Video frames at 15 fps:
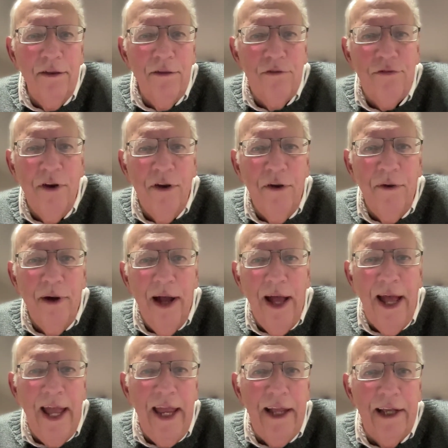through
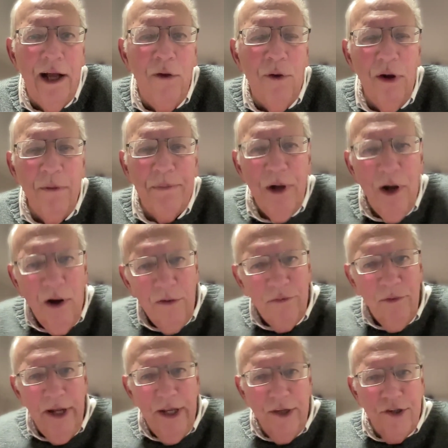a co-op of
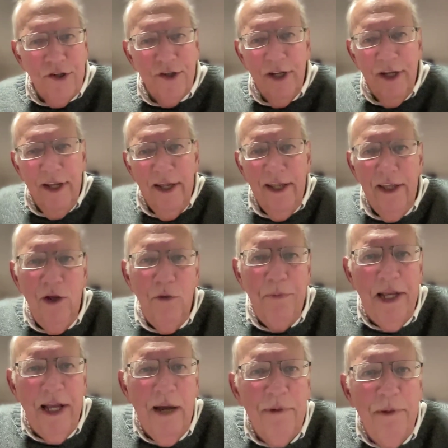which you
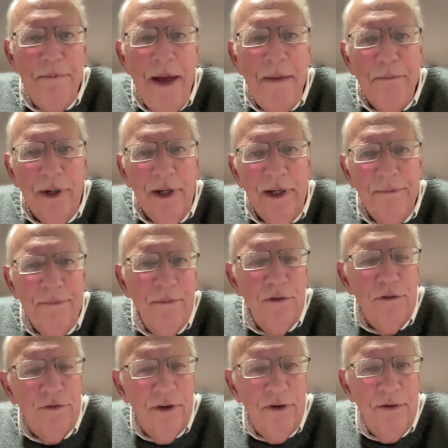become a member
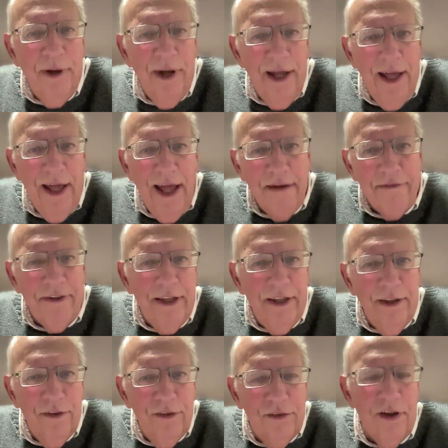through
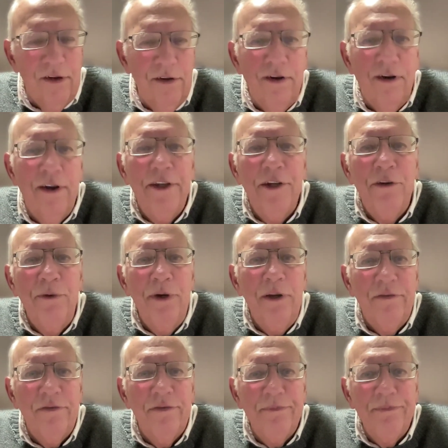having solar on your
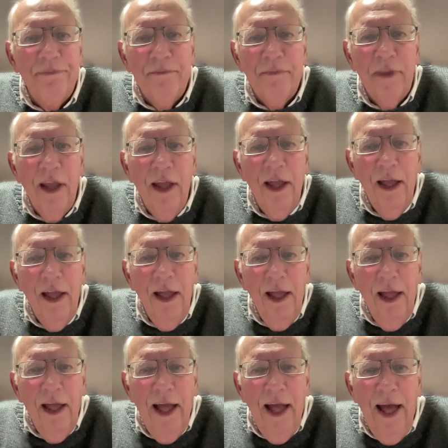roof.
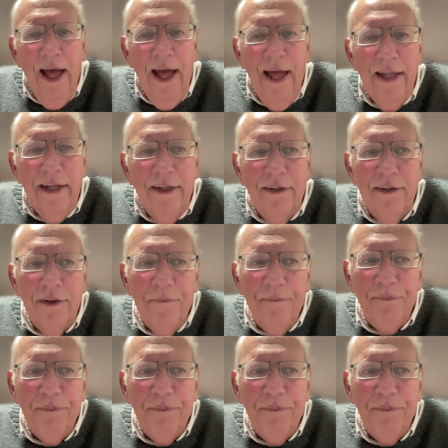And